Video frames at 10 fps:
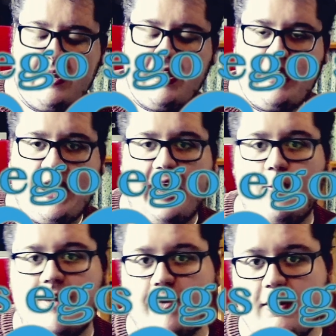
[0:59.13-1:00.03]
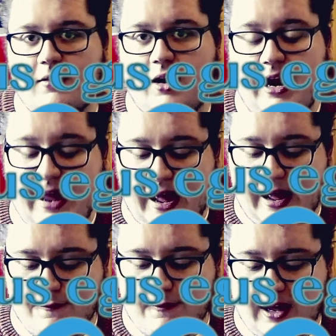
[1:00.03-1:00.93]
However, I
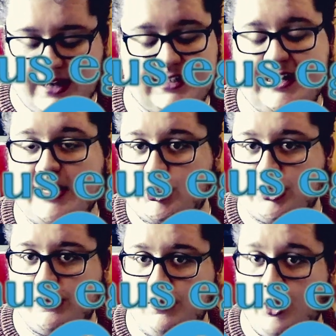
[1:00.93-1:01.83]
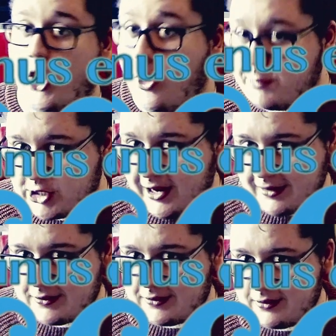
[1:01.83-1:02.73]
have a statue, an
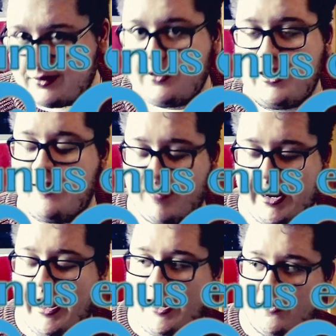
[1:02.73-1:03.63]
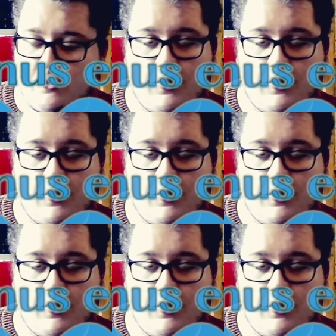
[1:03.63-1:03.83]
object, in my hand of